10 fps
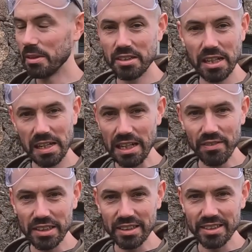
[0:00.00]
just gonna
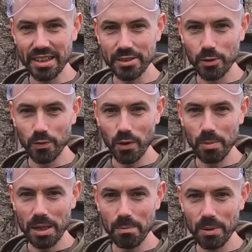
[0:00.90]
leave it to settle for a
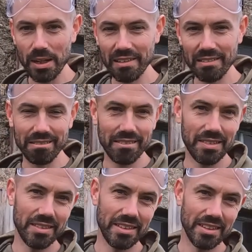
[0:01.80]
bit, but
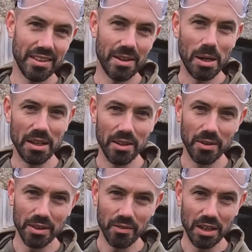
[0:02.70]
I don't know about you.
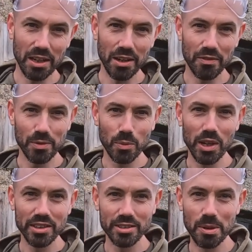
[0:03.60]
I don't really know if it's
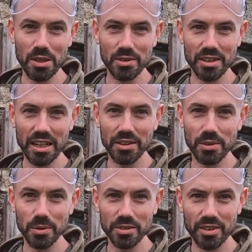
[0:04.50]
wise to be using that
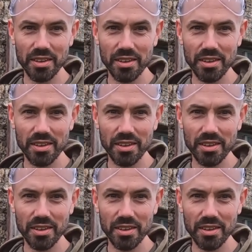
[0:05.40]
indoors.